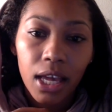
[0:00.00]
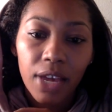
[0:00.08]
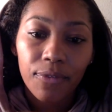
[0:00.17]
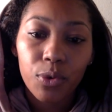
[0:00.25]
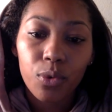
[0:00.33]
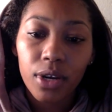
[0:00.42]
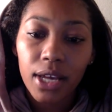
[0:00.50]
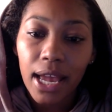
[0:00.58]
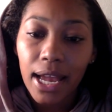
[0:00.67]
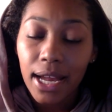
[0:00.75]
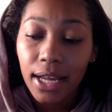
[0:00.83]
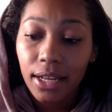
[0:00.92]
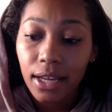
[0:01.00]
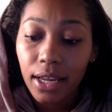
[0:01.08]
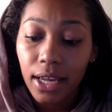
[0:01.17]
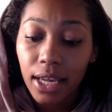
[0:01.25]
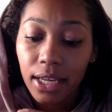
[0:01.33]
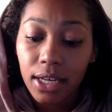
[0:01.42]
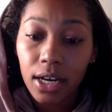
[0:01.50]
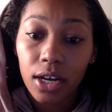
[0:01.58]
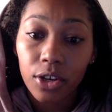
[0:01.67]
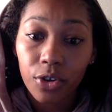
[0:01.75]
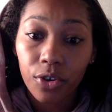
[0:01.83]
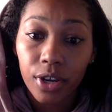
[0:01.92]
If you want to add a
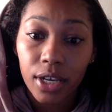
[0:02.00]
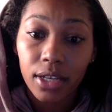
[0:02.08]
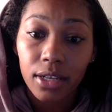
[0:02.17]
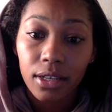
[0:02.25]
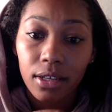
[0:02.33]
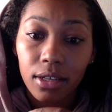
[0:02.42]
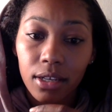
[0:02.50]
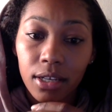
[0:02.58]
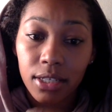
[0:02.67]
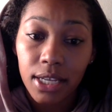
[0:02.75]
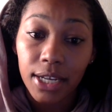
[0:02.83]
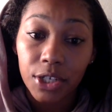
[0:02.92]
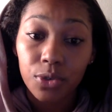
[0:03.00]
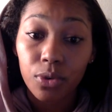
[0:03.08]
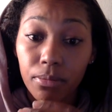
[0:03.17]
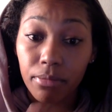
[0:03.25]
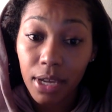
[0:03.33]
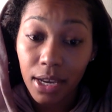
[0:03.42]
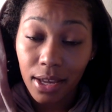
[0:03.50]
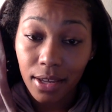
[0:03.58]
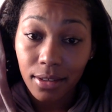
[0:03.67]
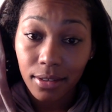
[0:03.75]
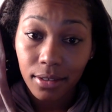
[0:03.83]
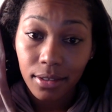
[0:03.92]
concrete contextual
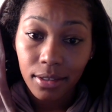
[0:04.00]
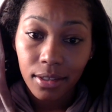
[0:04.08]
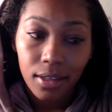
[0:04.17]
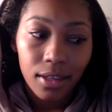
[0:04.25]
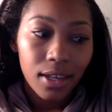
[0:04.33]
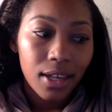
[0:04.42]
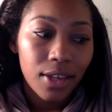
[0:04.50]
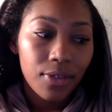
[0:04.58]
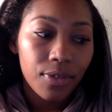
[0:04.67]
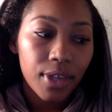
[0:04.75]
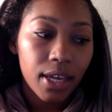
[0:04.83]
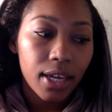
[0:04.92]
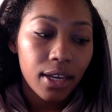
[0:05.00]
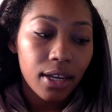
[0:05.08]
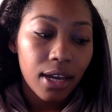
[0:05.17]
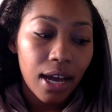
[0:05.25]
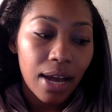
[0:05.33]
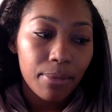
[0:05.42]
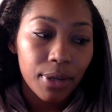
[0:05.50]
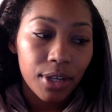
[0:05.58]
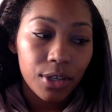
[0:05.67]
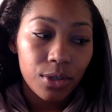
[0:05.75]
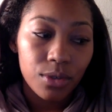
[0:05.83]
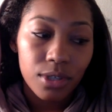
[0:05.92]
meaning, then I'm going to
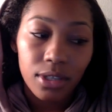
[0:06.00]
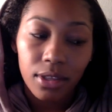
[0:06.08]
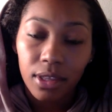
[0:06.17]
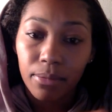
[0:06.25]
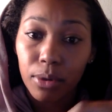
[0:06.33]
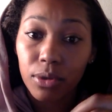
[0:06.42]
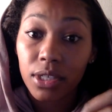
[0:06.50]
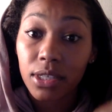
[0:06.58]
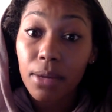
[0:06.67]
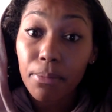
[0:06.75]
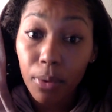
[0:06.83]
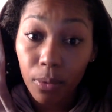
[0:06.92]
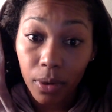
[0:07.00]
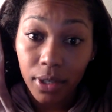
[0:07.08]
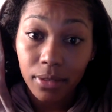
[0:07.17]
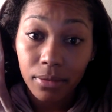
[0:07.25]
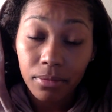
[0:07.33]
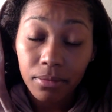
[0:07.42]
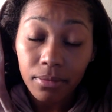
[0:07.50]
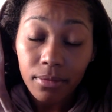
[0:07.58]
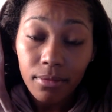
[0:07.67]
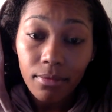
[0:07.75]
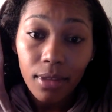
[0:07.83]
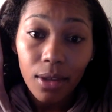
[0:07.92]
use the most simple one,
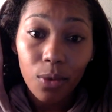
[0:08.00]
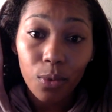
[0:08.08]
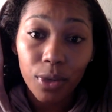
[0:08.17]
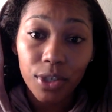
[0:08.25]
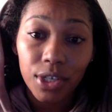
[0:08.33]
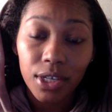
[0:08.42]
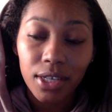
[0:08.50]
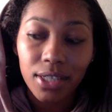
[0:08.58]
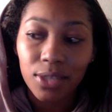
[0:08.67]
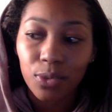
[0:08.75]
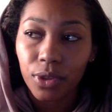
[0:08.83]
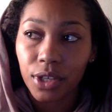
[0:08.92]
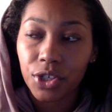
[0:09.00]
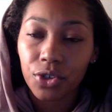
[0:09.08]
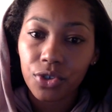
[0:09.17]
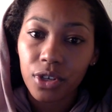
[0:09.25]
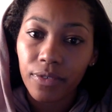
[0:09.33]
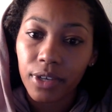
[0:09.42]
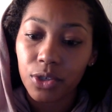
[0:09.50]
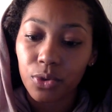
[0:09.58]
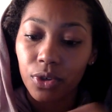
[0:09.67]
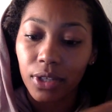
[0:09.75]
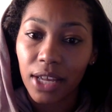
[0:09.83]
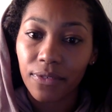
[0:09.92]
which is when the children of
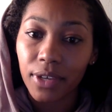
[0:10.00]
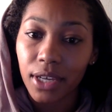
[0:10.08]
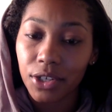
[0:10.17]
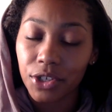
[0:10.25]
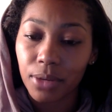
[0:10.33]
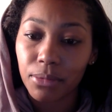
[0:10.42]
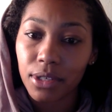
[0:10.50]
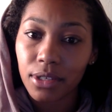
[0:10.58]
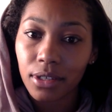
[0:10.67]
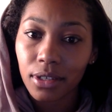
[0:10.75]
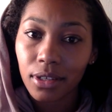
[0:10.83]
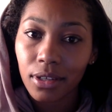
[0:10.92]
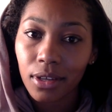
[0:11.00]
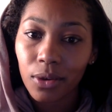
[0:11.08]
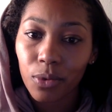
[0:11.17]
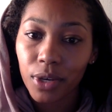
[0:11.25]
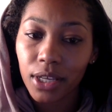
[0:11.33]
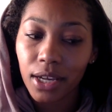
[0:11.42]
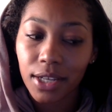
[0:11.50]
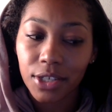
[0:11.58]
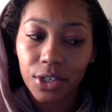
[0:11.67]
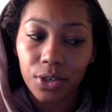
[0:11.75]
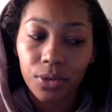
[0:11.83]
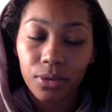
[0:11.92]
Israel left Egypt. What did Yah
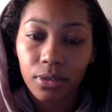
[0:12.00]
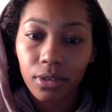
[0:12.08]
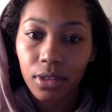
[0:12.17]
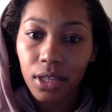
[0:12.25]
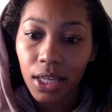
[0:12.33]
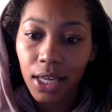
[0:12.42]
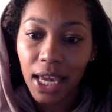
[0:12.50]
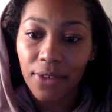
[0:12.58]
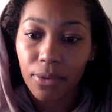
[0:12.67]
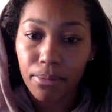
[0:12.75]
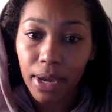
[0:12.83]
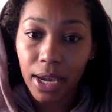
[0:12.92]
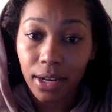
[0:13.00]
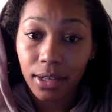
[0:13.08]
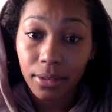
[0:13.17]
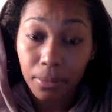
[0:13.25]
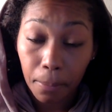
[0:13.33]
do? He gave them manna,